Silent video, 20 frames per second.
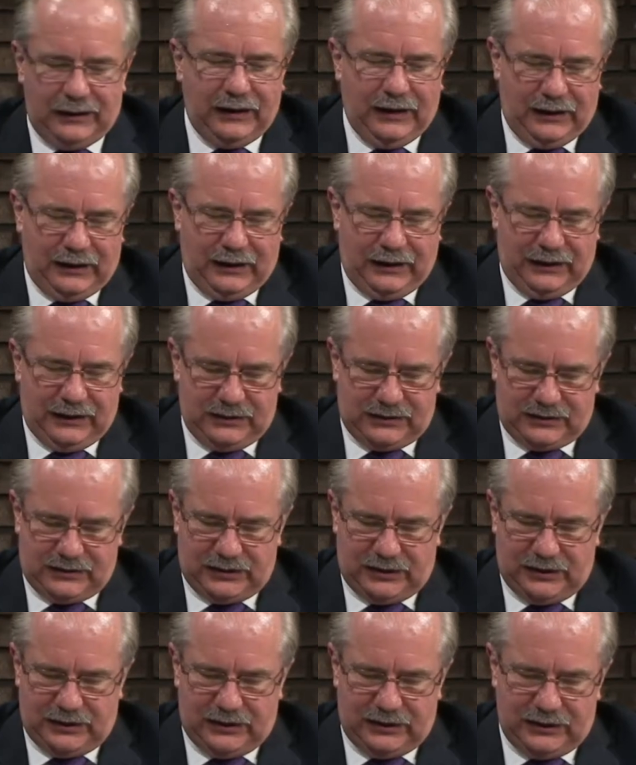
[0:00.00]
Yeah, yeah. and it's
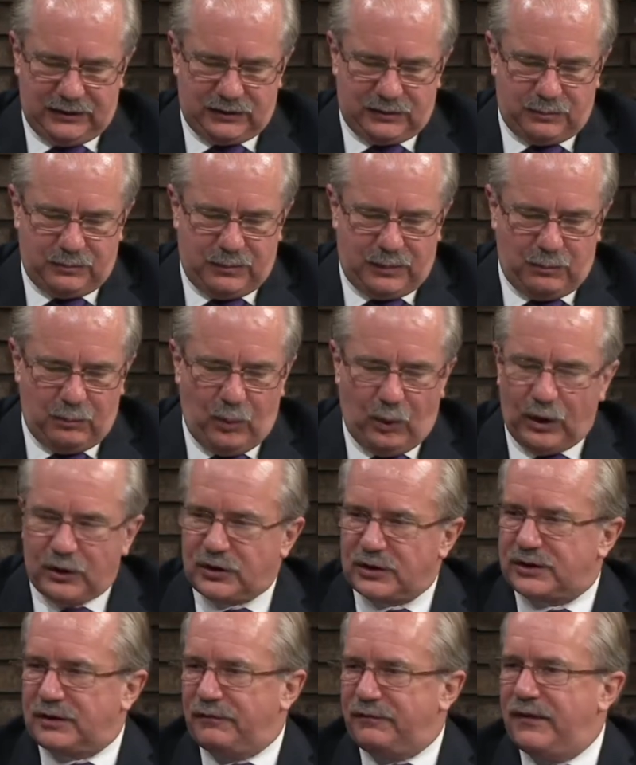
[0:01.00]
uh, it's more
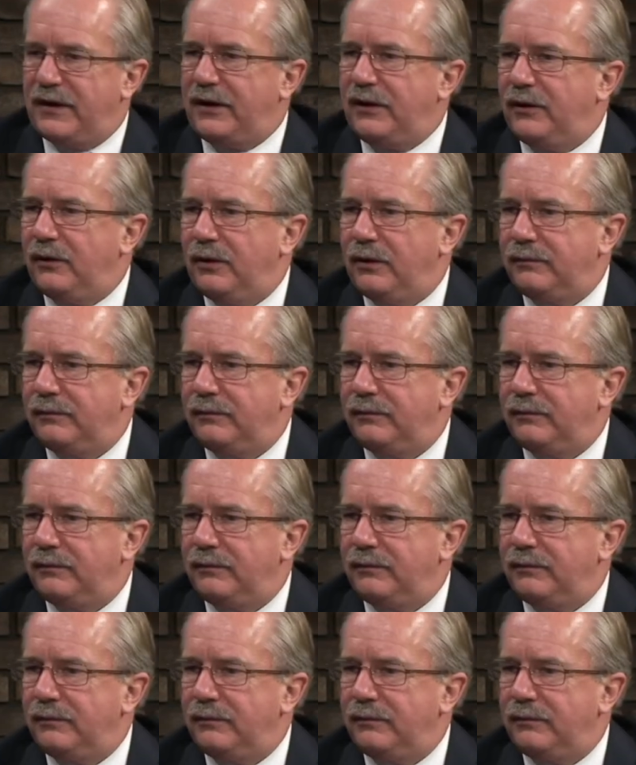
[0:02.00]
just a figure.